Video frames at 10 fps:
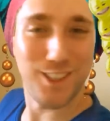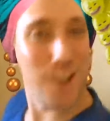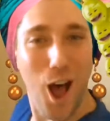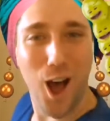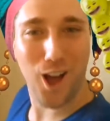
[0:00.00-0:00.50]

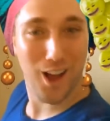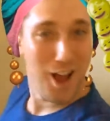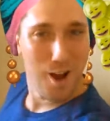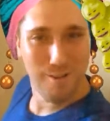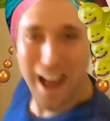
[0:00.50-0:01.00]
So,
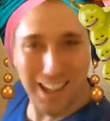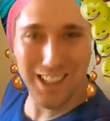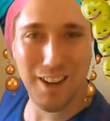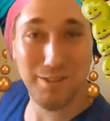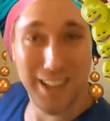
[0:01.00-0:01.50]

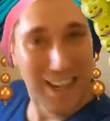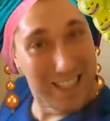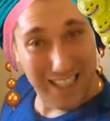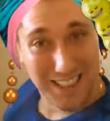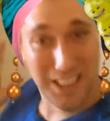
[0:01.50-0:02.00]
welcome.
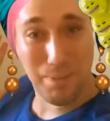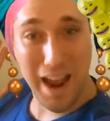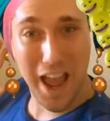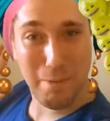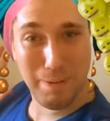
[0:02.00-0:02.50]
This is
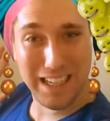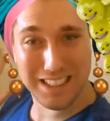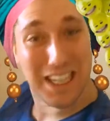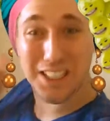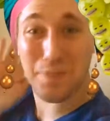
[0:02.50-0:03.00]
my
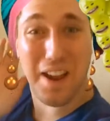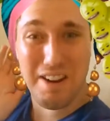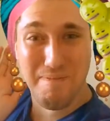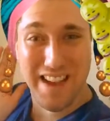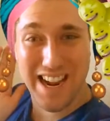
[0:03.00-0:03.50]
happiest
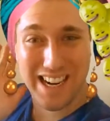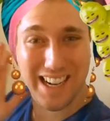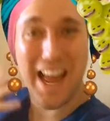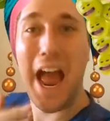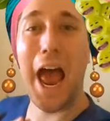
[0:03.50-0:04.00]
chickenberry,
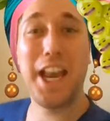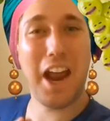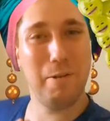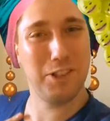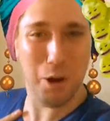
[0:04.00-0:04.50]
bitch. And
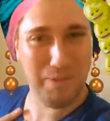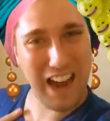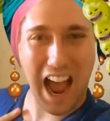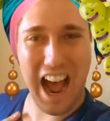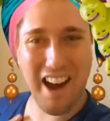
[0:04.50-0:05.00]
I am so
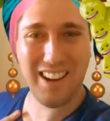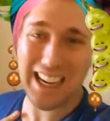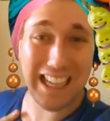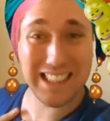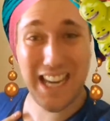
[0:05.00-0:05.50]
proud
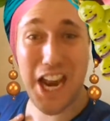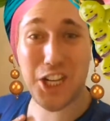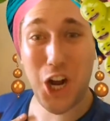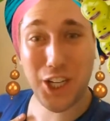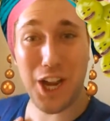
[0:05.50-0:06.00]
because they
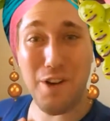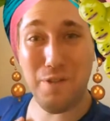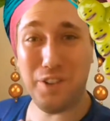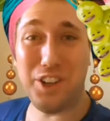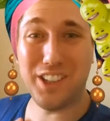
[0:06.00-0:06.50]
are talking
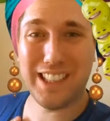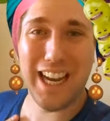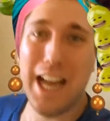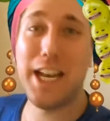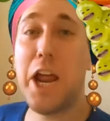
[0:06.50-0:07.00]
fruit.
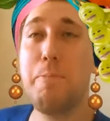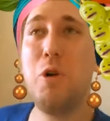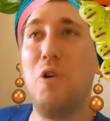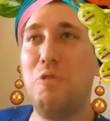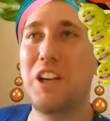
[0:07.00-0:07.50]
They
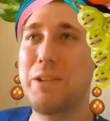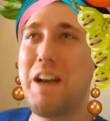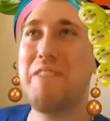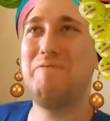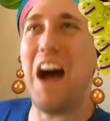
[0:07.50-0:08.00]
move with
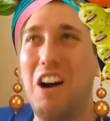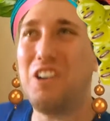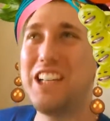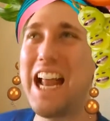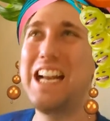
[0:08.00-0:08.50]
my
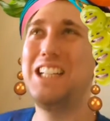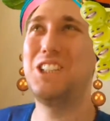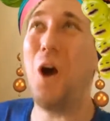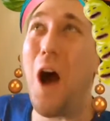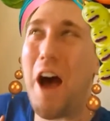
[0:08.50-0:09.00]
mouth and it's
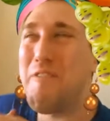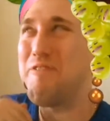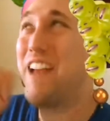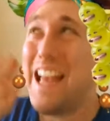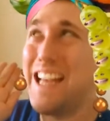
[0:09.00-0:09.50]
so
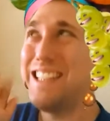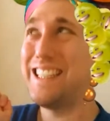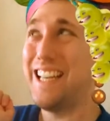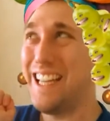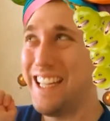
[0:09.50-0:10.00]

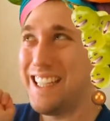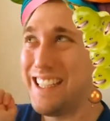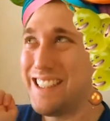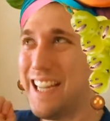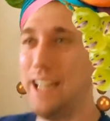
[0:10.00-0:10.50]

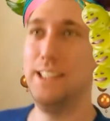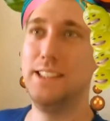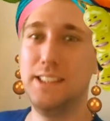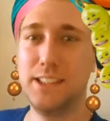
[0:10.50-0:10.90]
amazing.